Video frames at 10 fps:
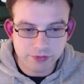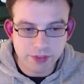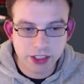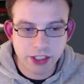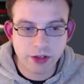
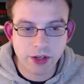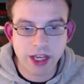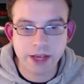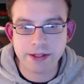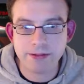I
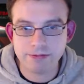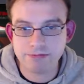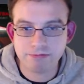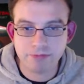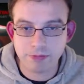mean,
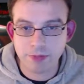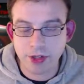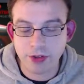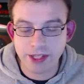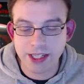
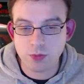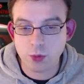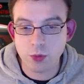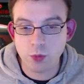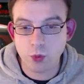beyond that,
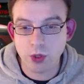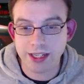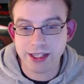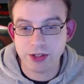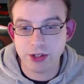what can
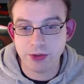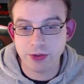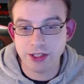I do?